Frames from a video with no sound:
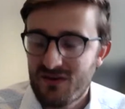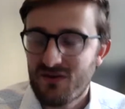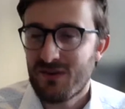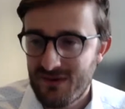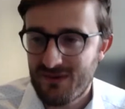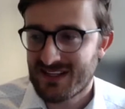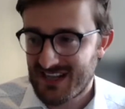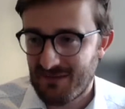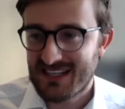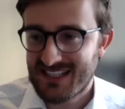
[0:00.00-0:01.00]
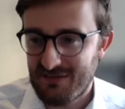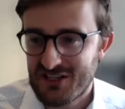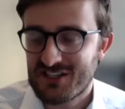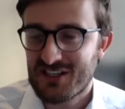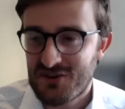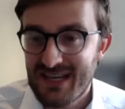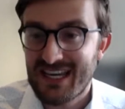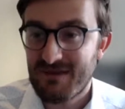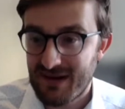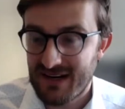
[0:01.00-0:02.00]
with some exceptions and
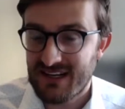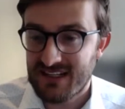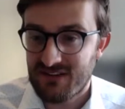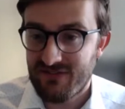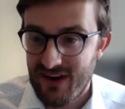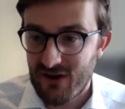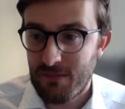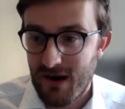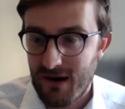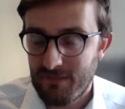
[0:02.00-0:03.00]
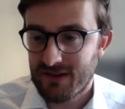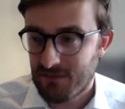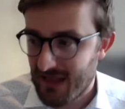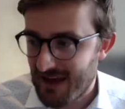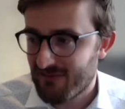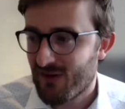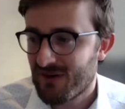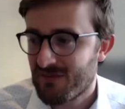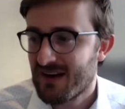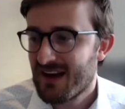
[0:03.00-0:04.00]
tweaking, but it is a very popular
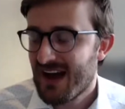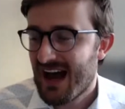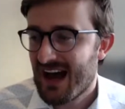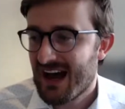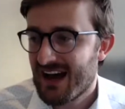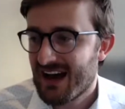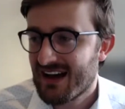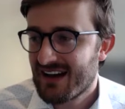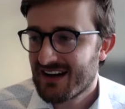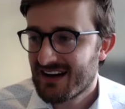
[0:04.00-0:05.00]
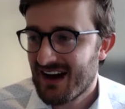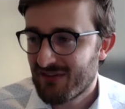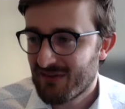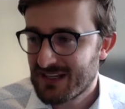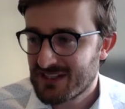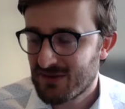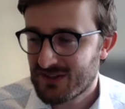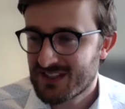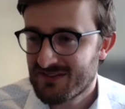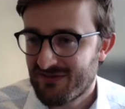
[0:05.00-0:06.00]
platform. Governments will
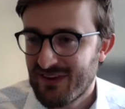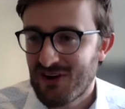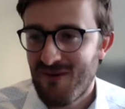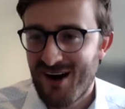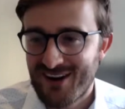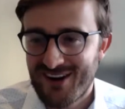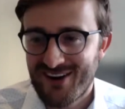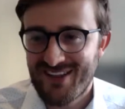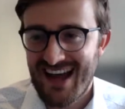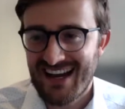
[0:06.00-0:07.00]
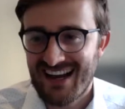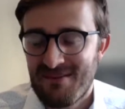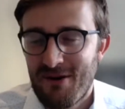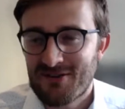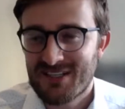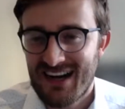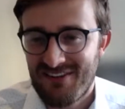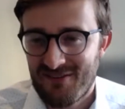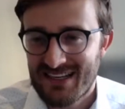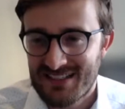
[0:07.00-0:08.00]
fearmonger that an opposing
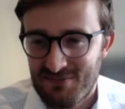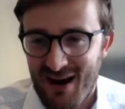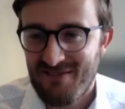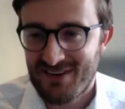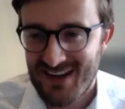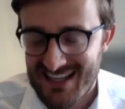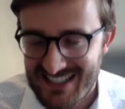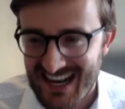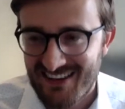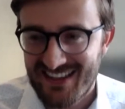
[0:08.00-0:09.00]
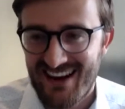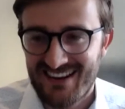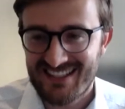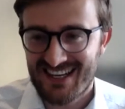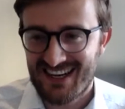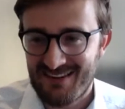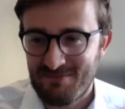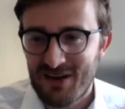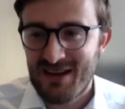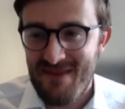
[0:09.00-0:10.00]
government is privatizing healthcare. It's like a
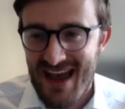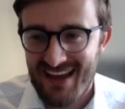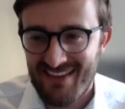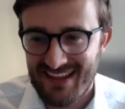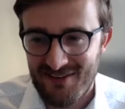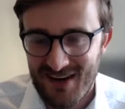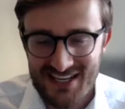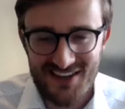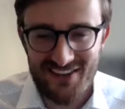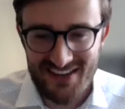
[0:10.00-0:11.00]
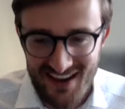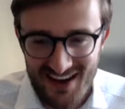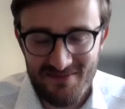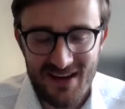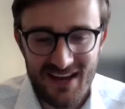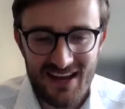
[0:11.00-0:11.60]
boogeyman that they raise all the time.